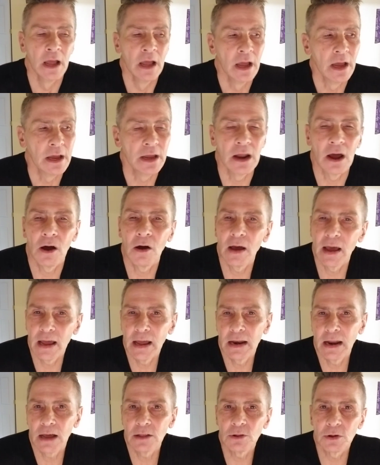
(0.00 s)

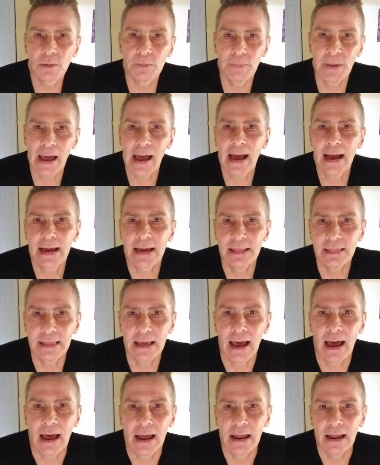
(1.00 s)
and I look back at
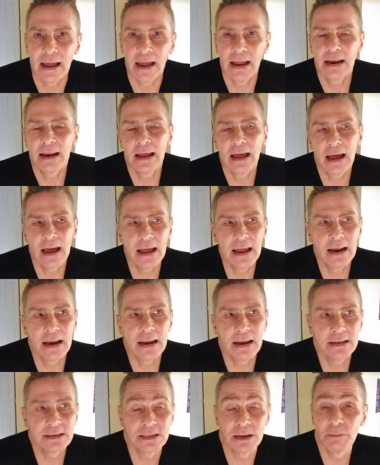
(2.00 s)
that,
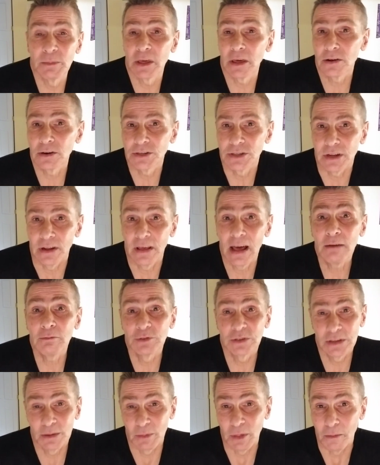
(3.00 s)
and some of the other stuff, that
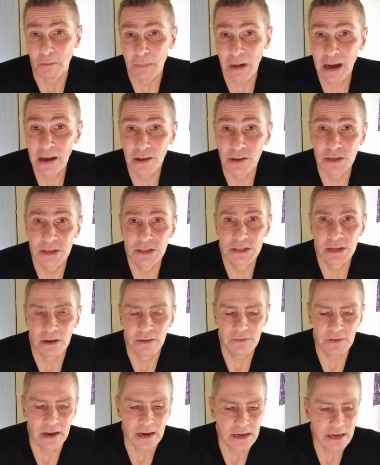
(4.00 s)
was some of the mild
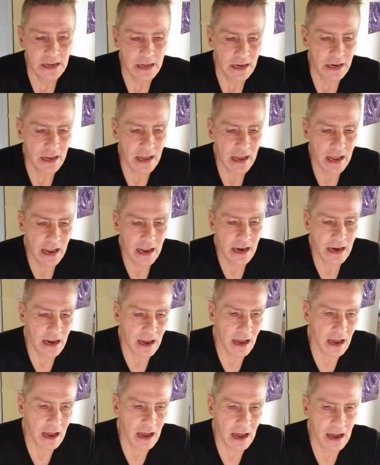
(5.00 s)
stuff I did, and
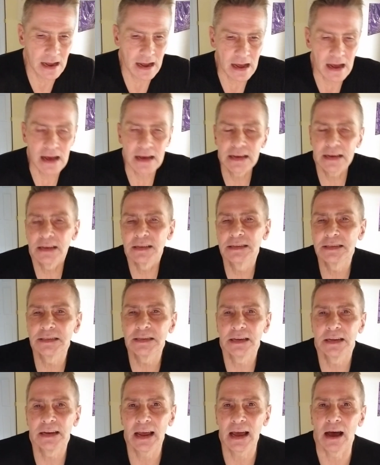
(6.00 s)
I can
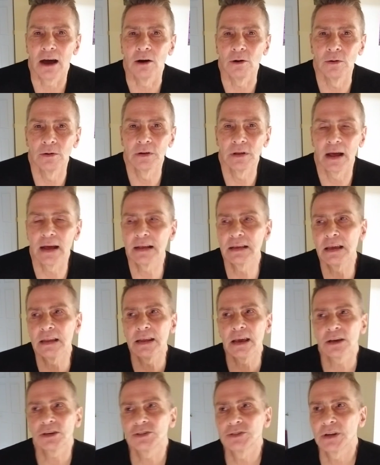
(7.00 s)
see now. In
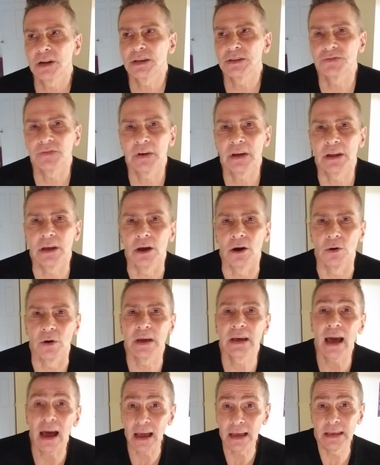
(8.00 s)
yesterday's video,
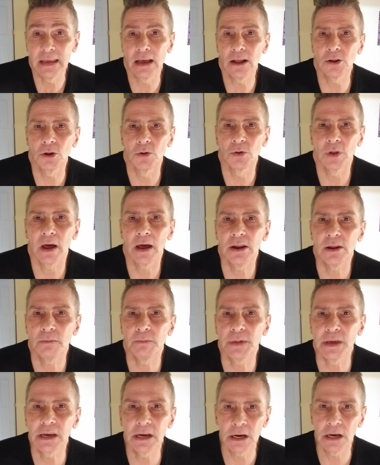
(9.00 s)
it got yellow lighted
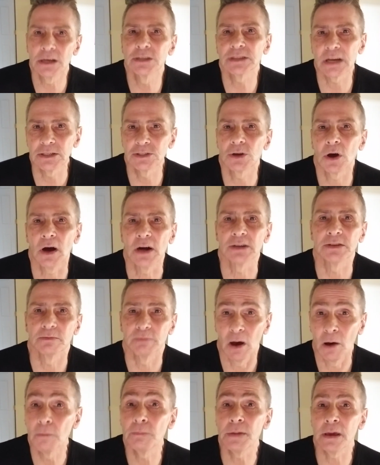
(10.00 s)
because I talked
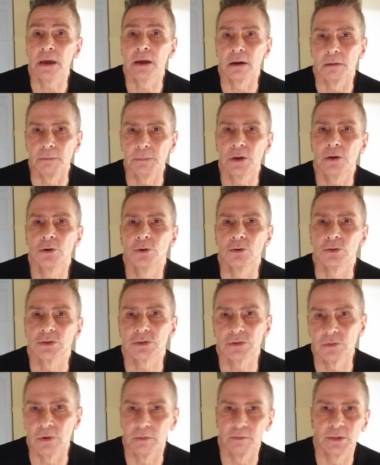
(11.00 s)
about being
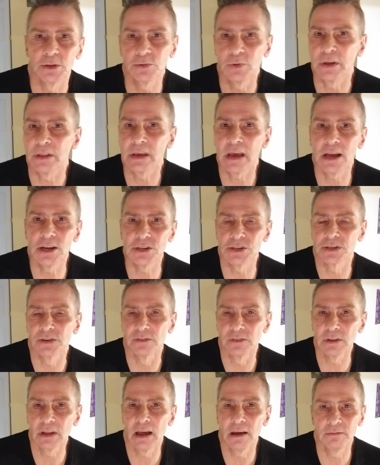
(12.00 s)
abused between the ages of
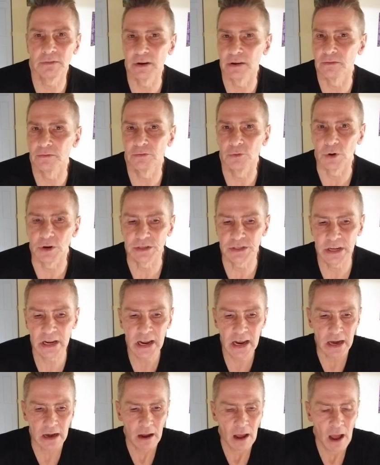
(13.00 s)
11 and
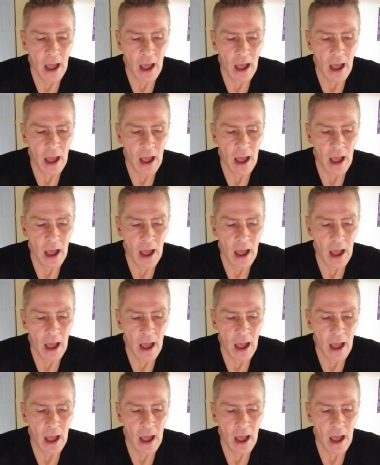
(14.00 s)
14.